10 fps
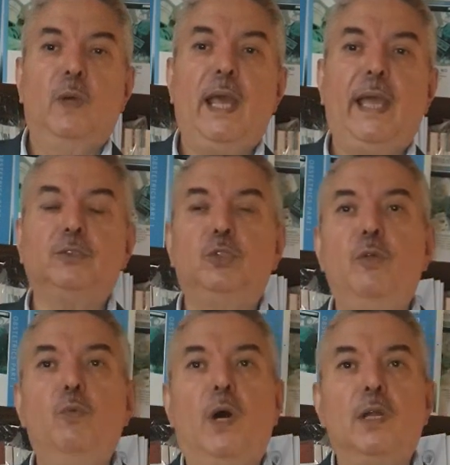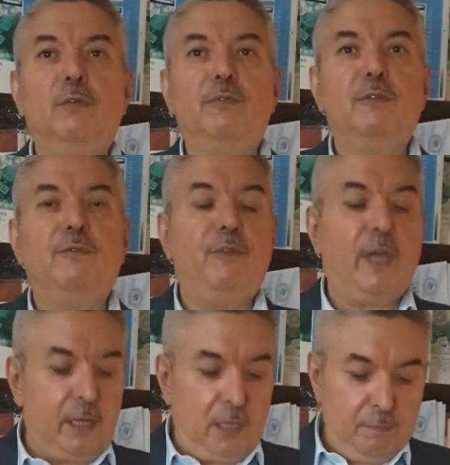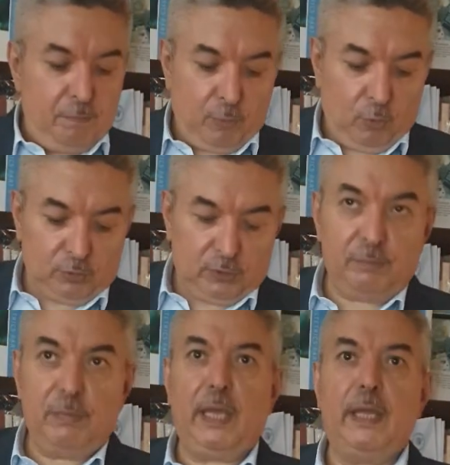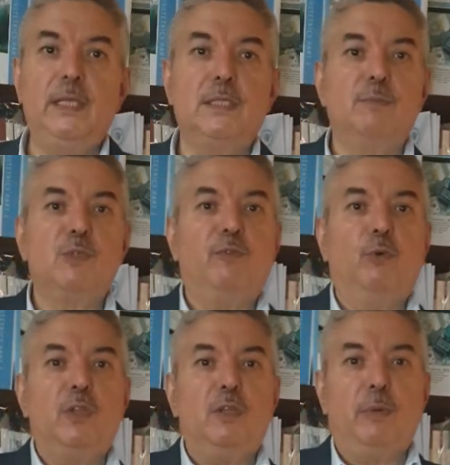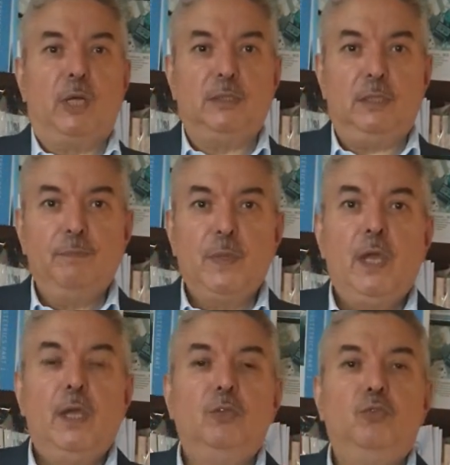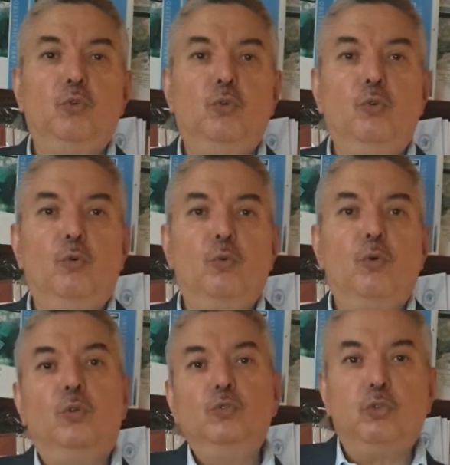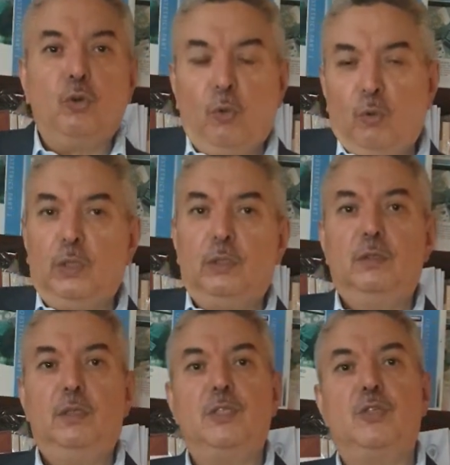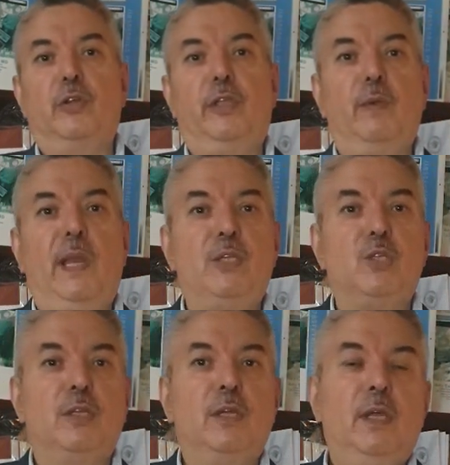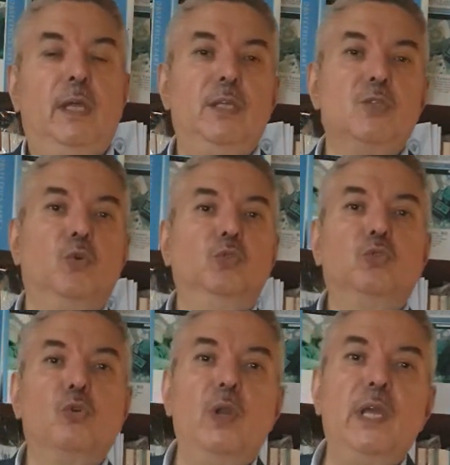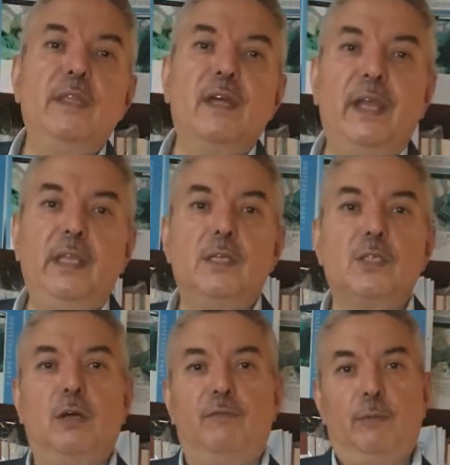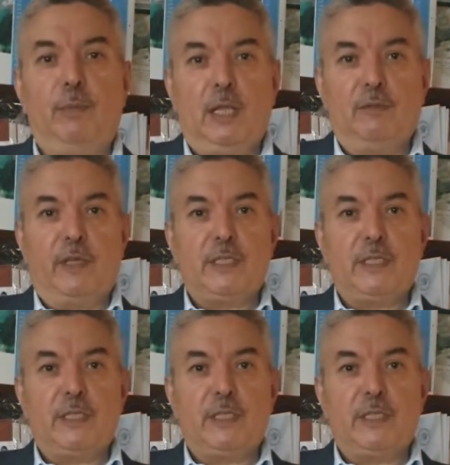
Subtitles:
well, actually one of the very important mechanisms for the body to control the circulation is controlling the radius of the blood